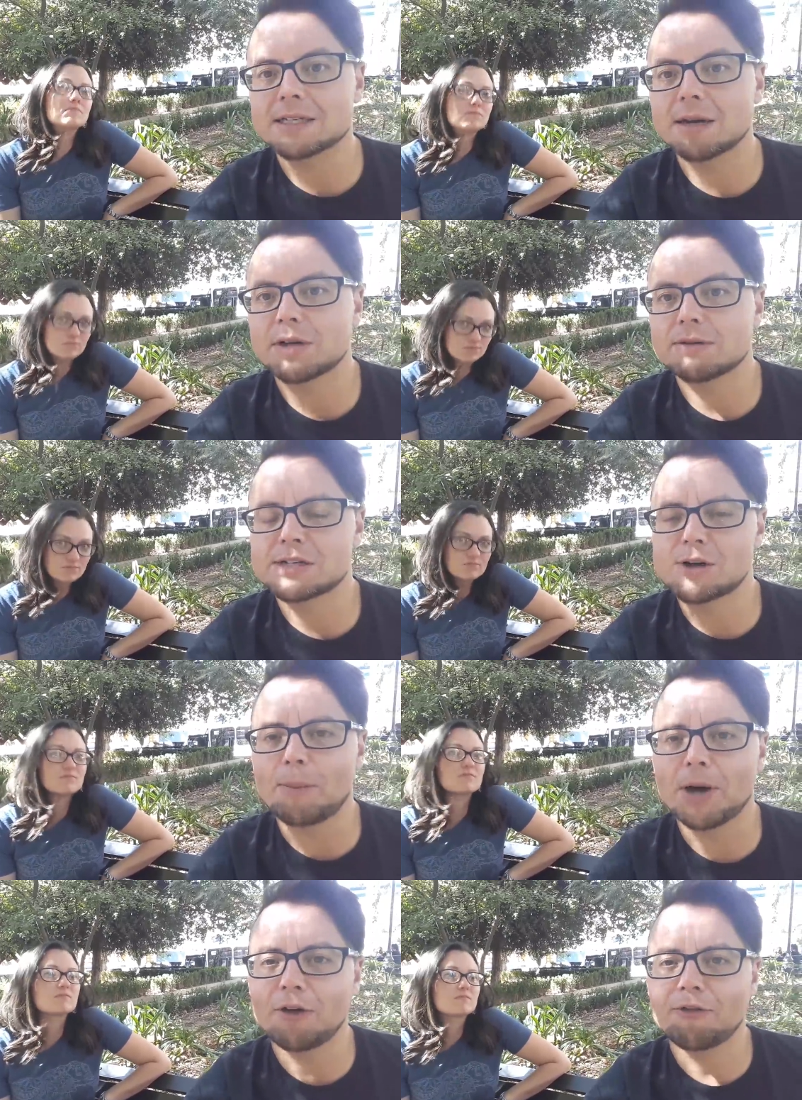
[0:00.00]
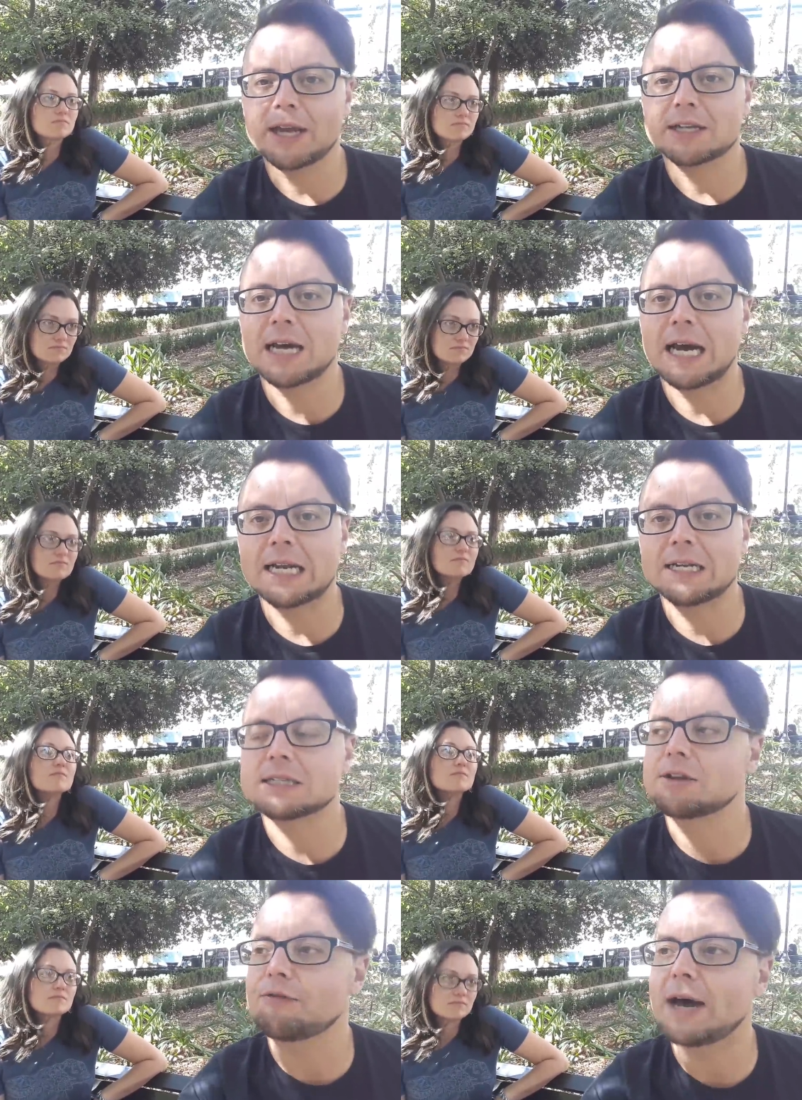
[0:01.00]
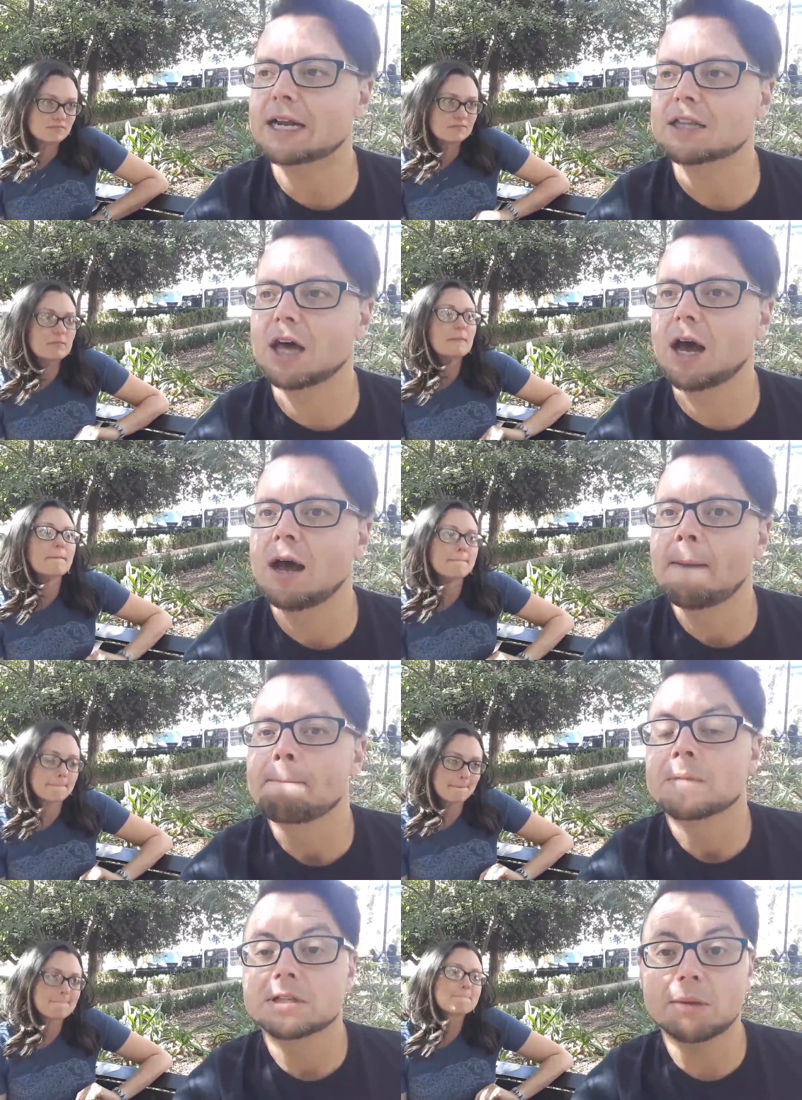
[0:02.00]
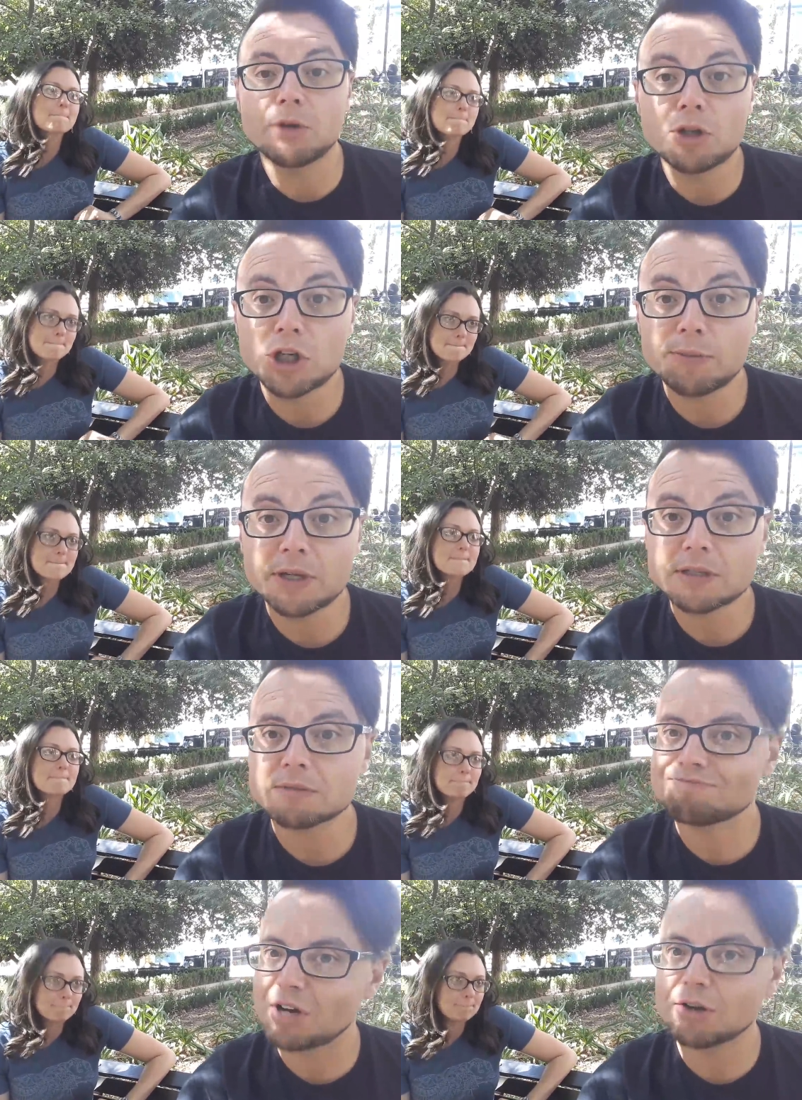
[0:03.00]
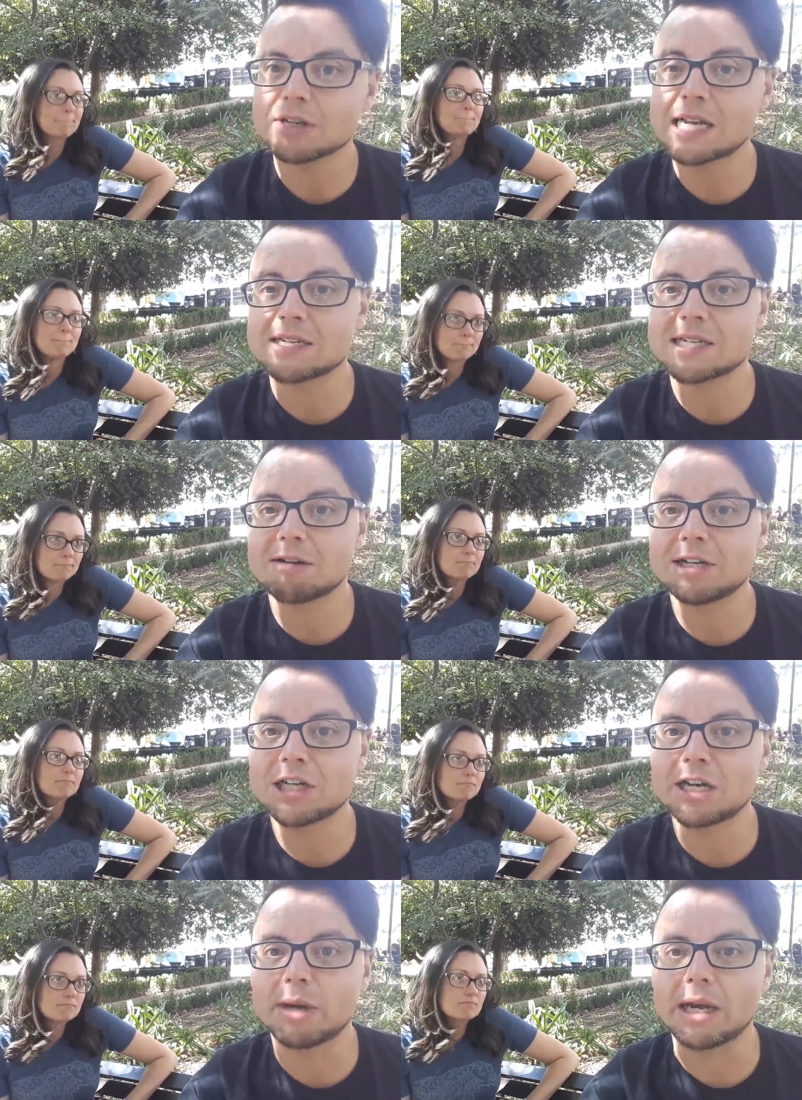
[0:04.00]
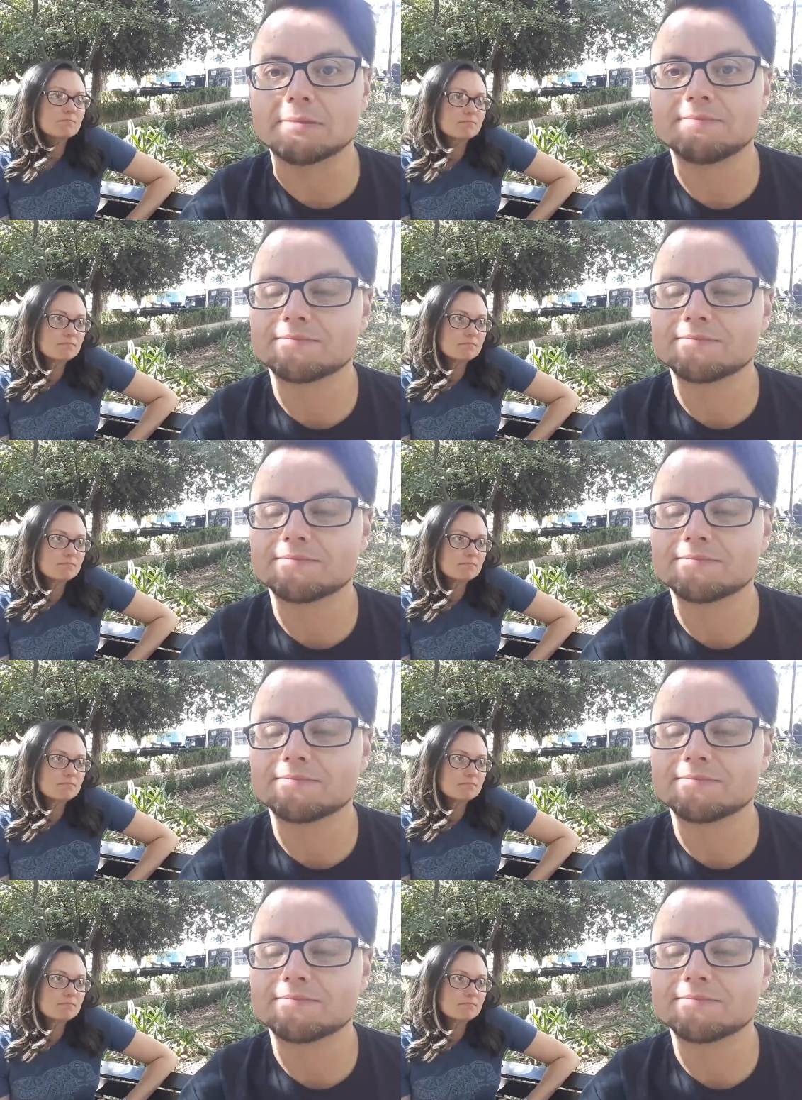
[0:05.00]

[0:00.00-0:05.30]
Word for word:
Speaker 1: sometimes it's not perfect, and the fact that some YouTubers are not necessarily genuine